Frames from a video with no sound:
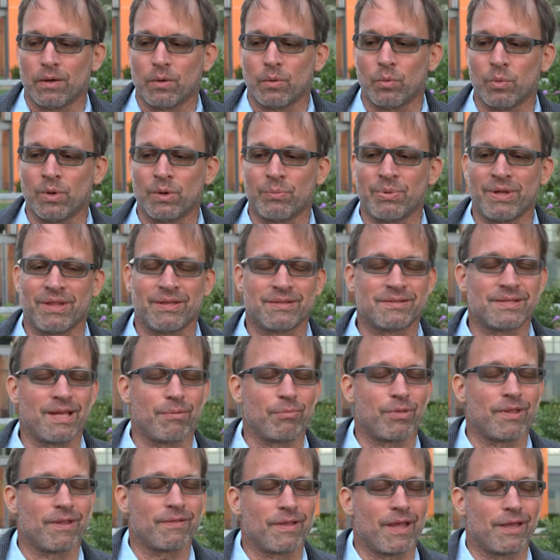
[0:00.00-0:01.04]
will be the
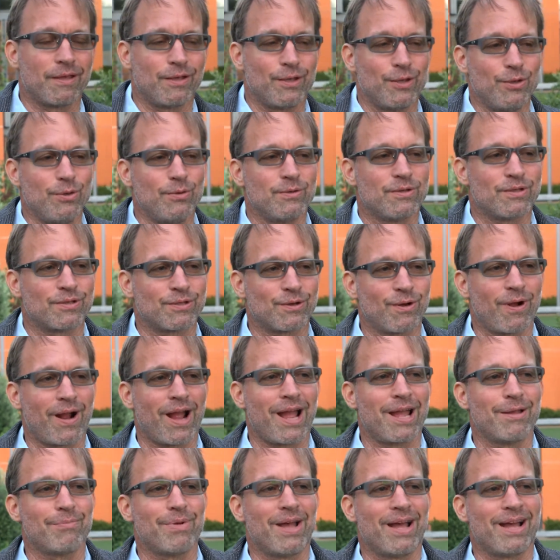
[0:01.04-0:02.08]
same thing that you
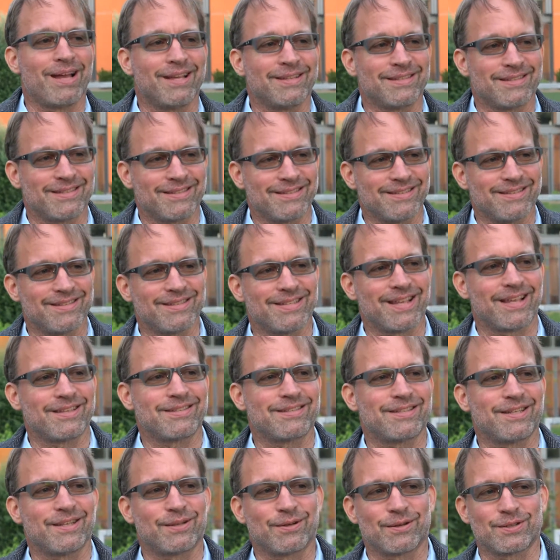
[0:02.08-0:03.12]
describe as
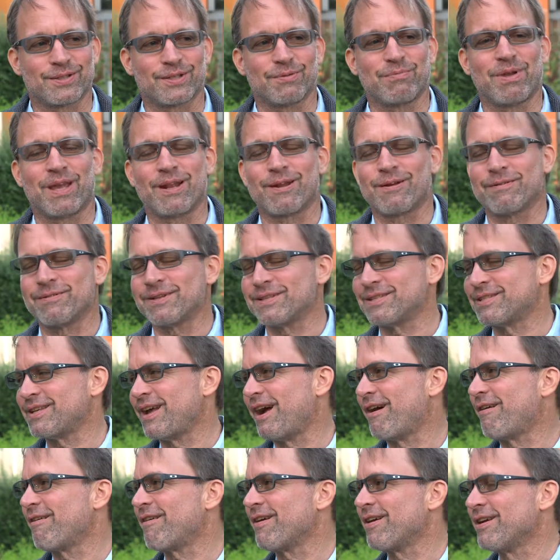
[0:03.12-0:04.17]
zesty or tomato as
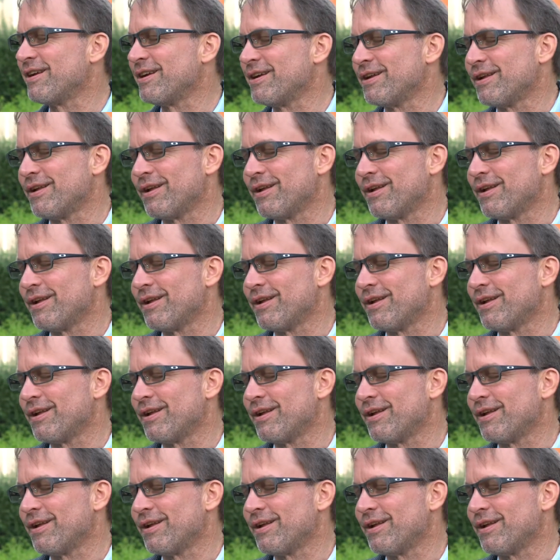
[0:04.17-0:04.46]
sour.